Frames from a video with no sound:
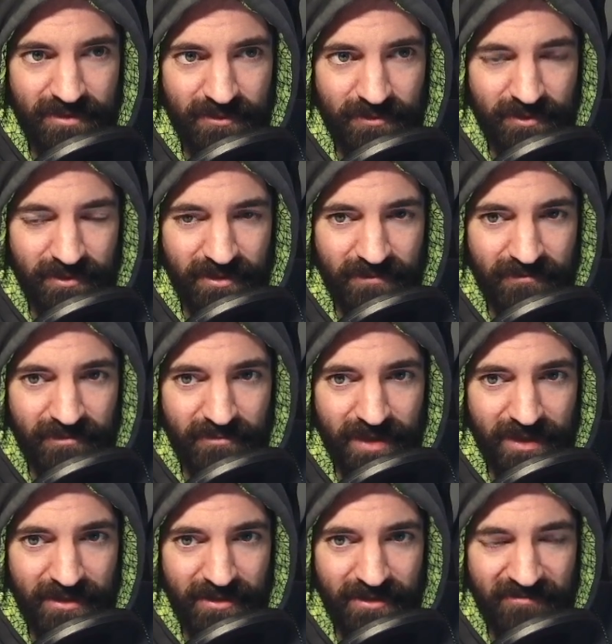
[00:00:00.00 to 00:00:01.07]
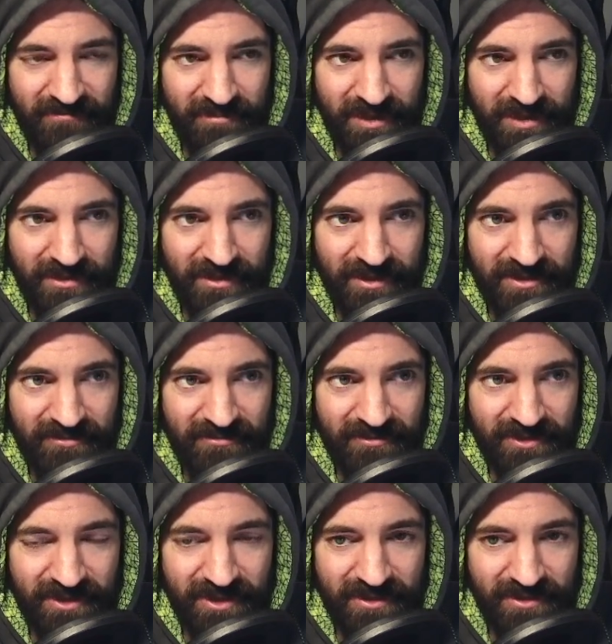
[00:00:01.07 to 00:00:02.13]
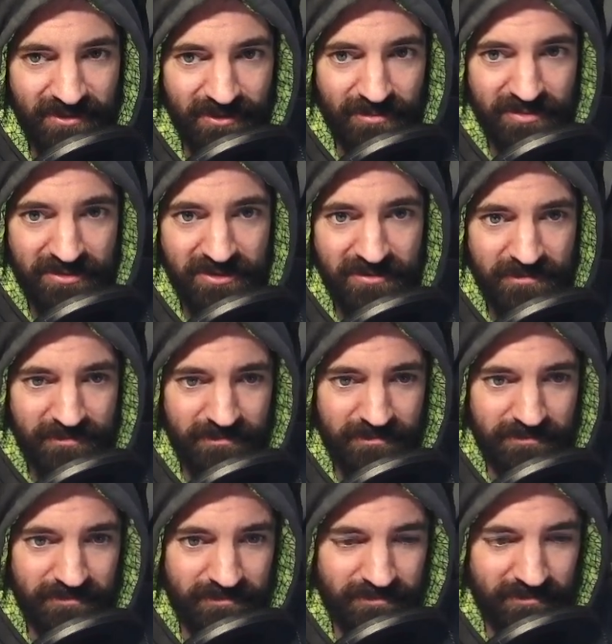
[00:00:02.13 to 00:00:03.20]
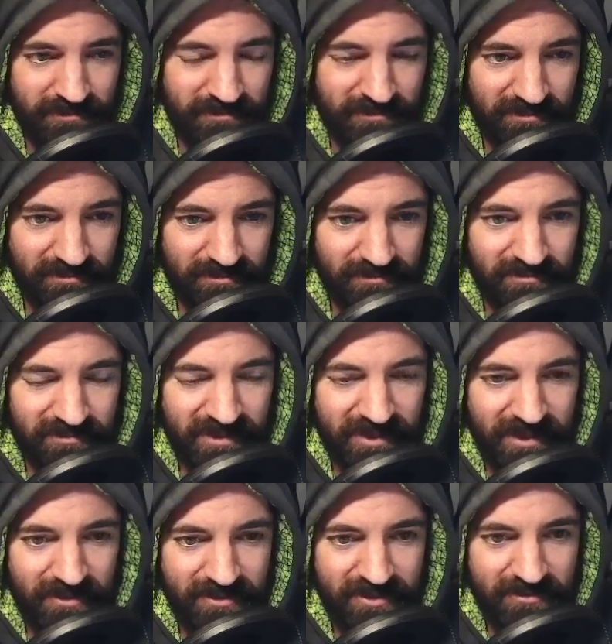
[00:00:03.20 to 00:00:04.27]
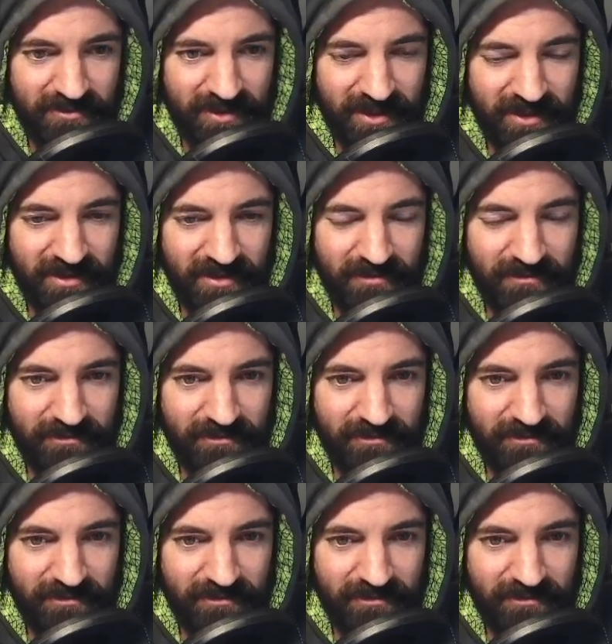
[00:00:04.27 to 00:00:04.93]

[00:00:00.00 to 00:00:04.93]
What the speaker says: We don't even make enough meal ice for 10 dupes. How is it rotting?